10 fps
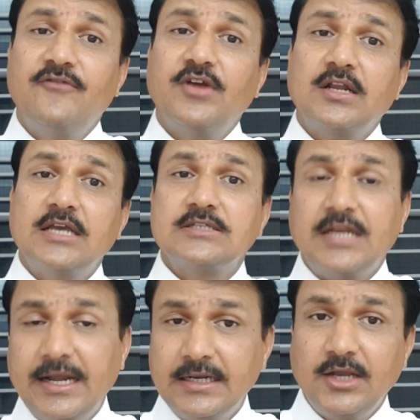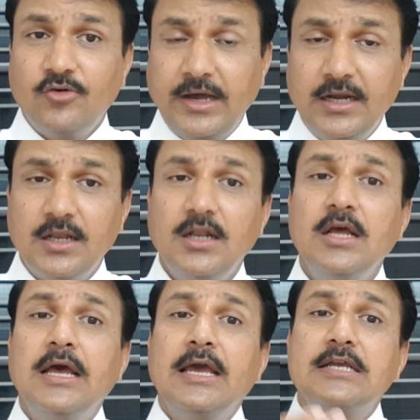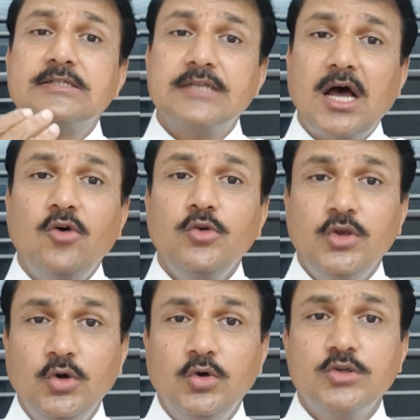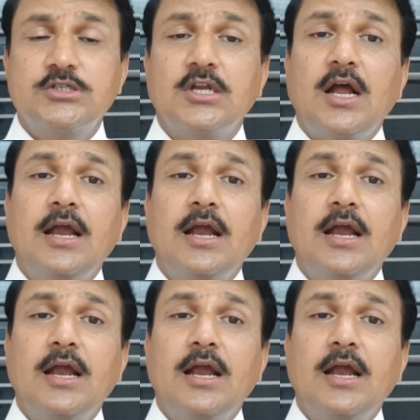effect as an antiviral is now used,